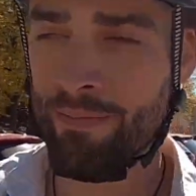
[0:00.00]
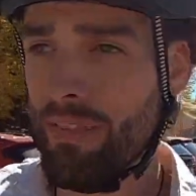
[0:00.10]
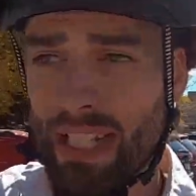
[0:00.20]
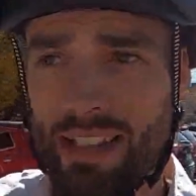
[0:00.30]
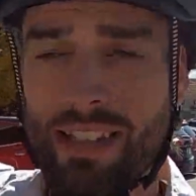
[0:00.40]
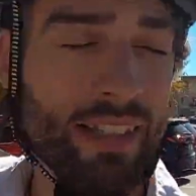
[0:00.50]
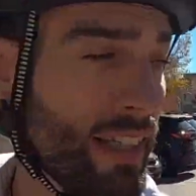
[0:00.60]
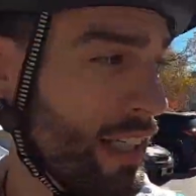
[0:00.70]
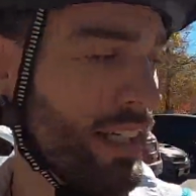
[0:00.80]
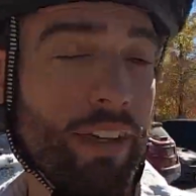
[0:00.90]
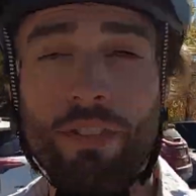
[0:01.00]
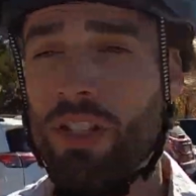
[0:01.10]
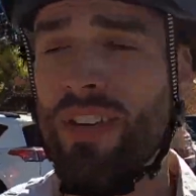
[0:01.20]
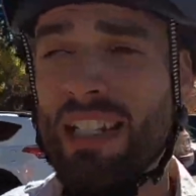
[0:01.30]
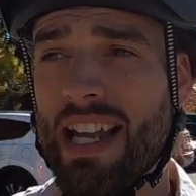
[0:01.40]
like it
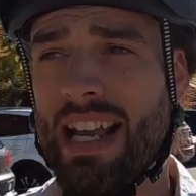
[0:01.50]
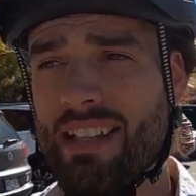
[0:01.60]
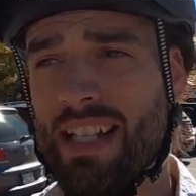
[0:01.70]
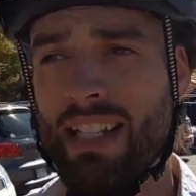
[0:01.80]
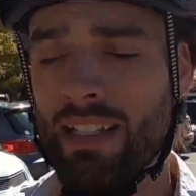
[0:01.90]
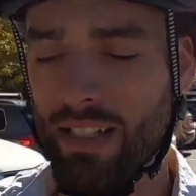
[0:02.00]
feels fantastic.